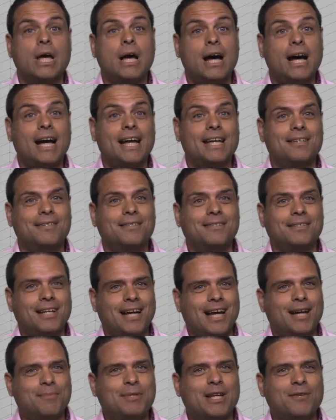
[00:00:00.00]
Hi,
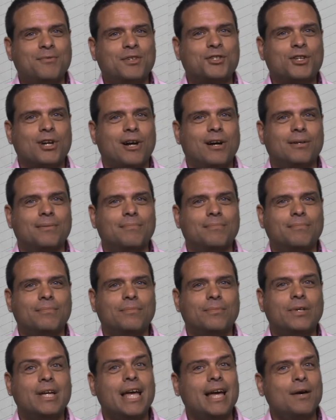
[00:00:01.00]
I'm David Shaw,
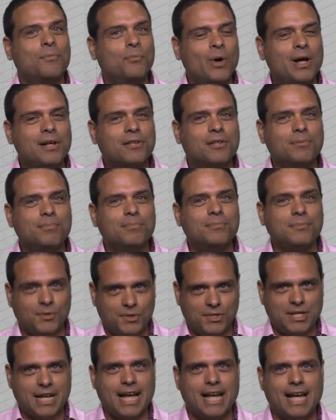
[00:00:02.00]
and welcome
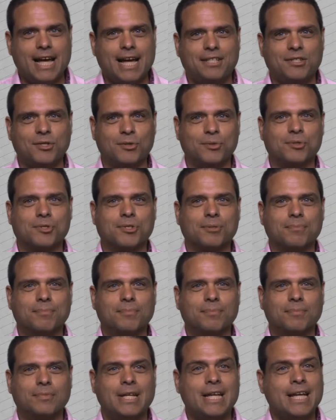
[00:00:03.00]
to A I News.
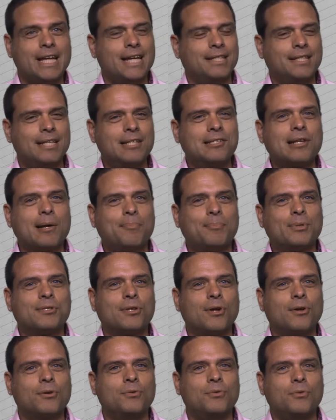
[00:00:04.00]
In this
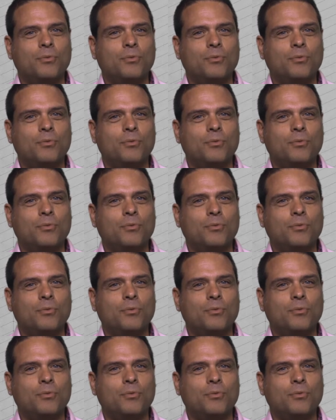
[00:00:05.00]
episode,